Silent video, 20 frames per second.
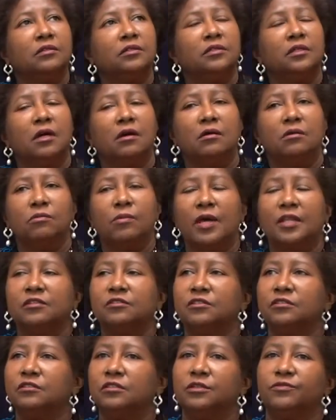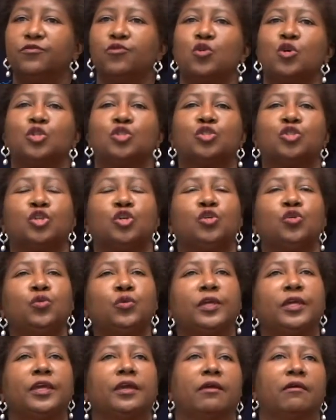why don't you look for a
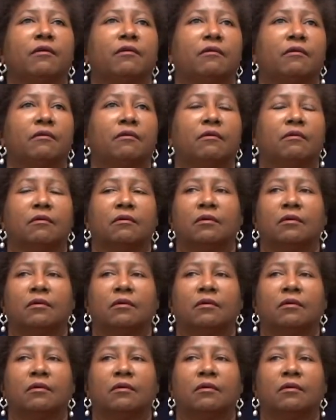2-year